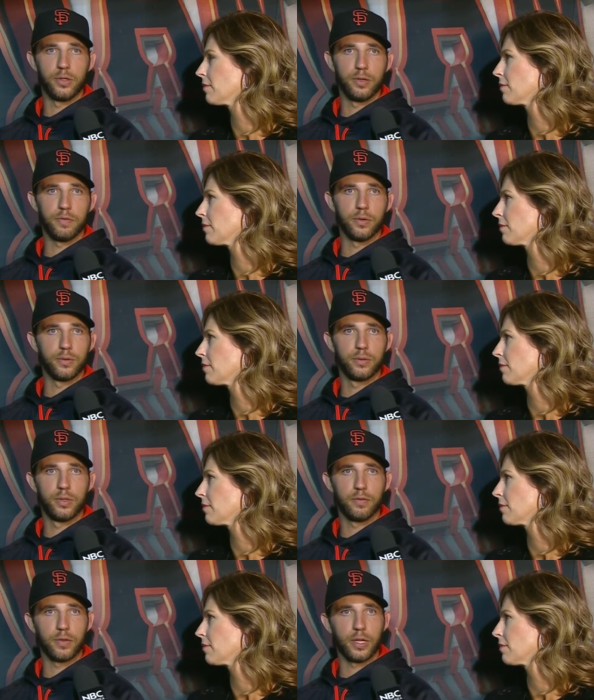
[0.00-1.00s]
Speaker 1: different
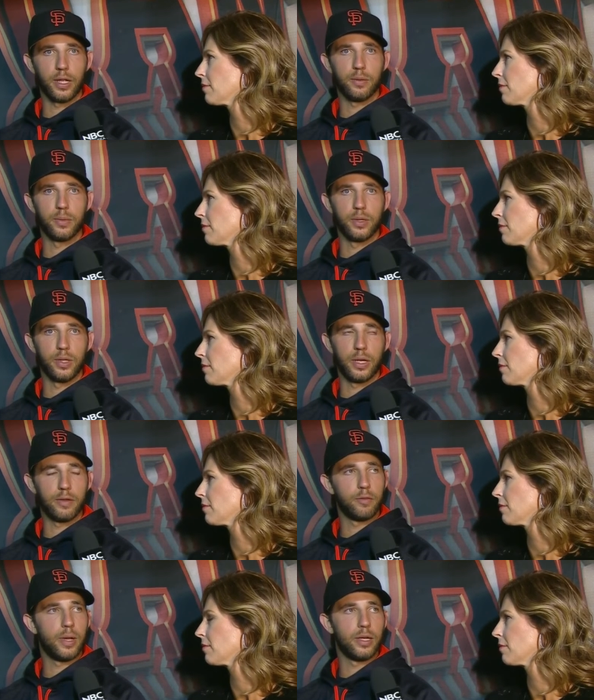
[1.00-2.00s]
different game, and, and
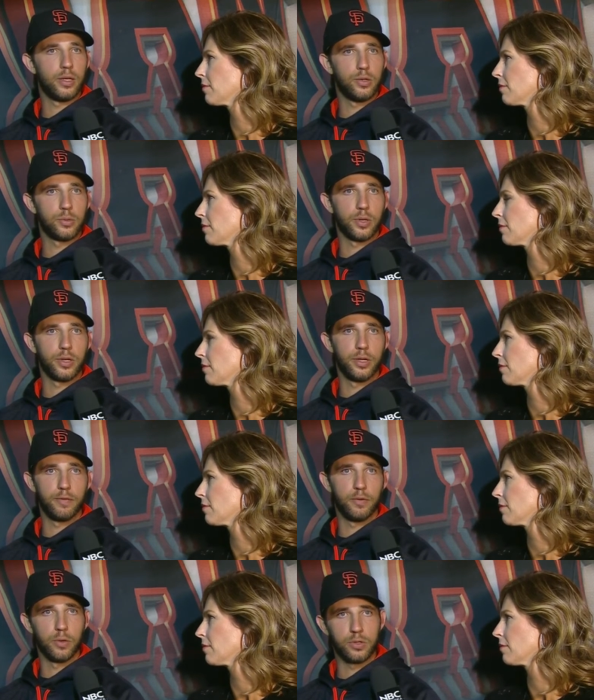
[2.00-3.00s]
everybody knows what you're here
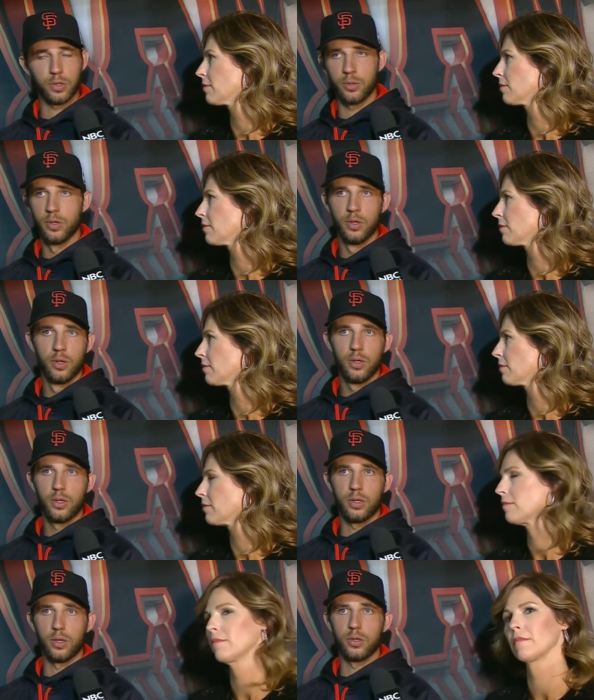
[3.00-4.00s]
for. So
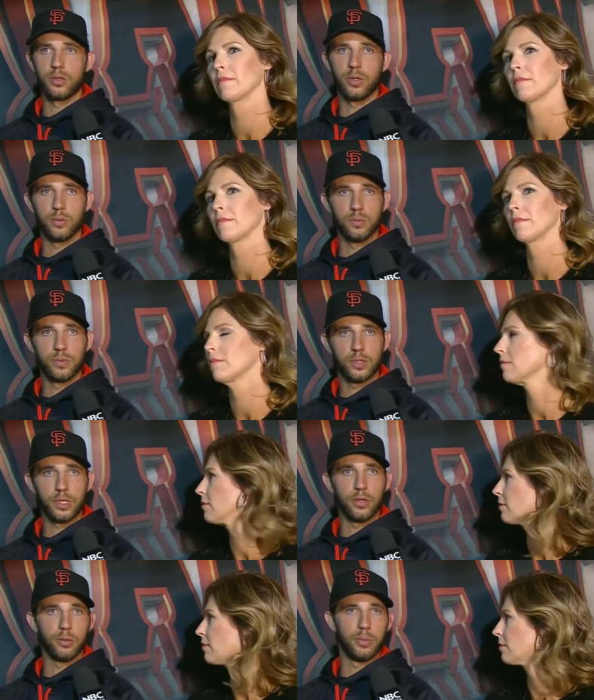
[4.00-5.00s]
you know, there's no
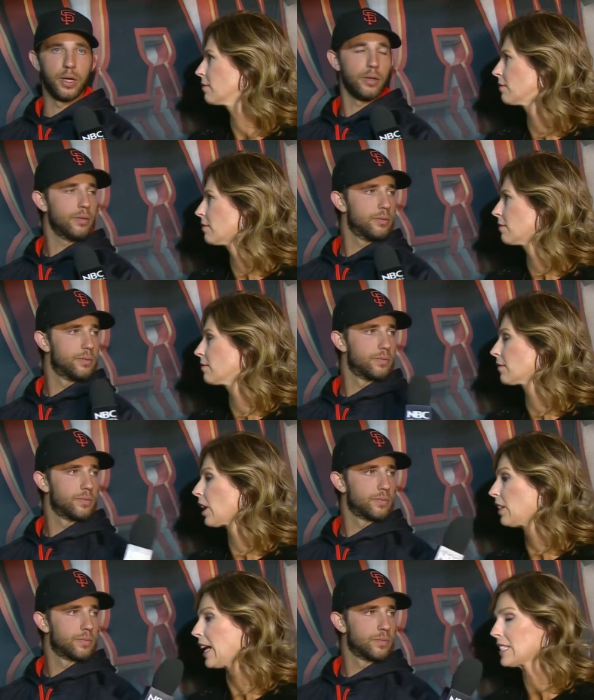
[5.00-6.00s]
secret about it.
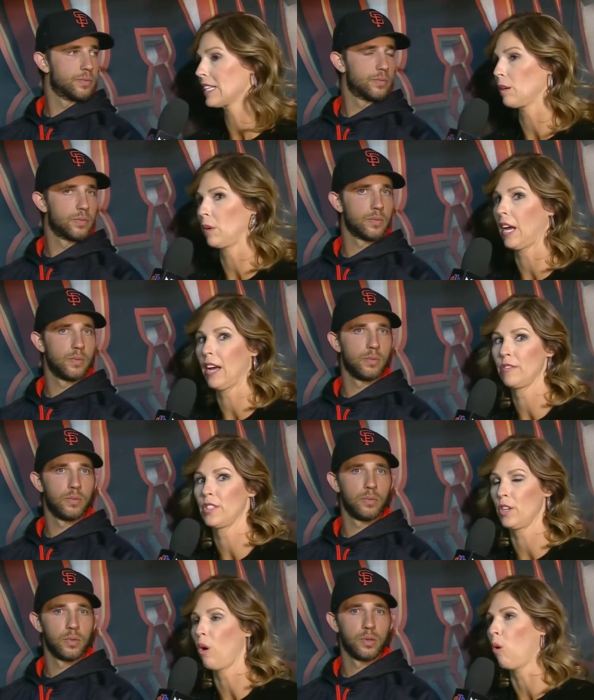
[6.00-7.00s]
Speaker 2: Lastly, we have
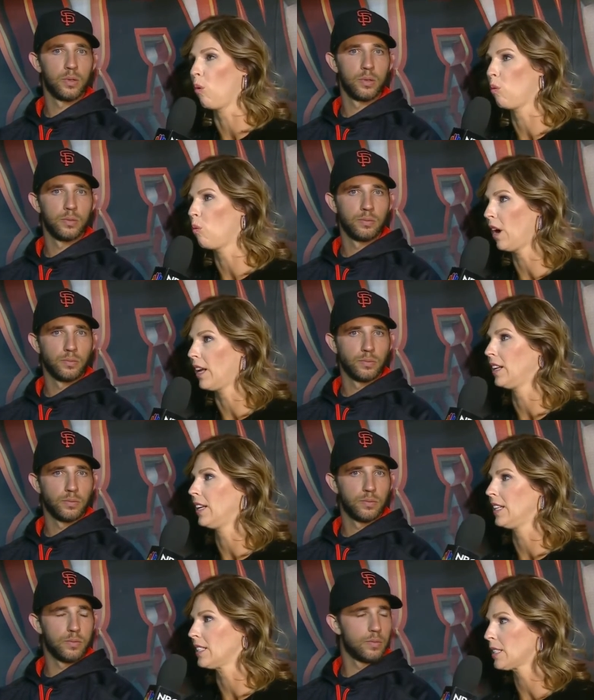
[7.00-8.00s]
to know what
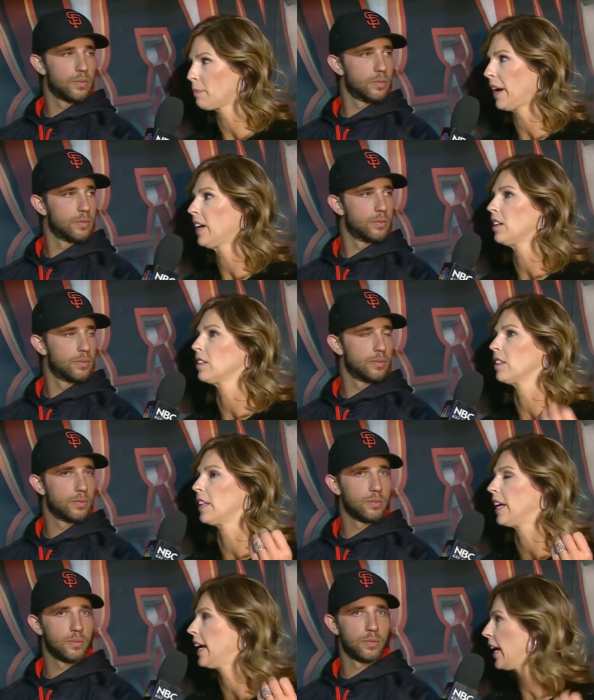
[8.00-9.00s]
inspired
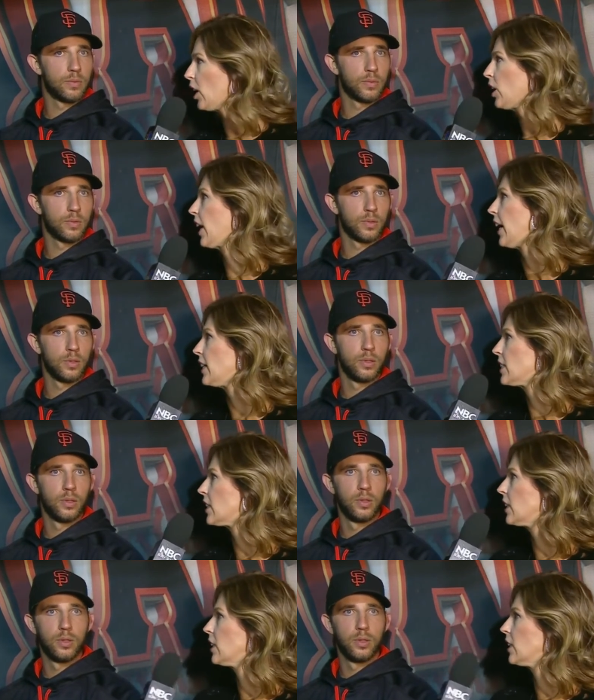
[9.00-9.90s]
the haircut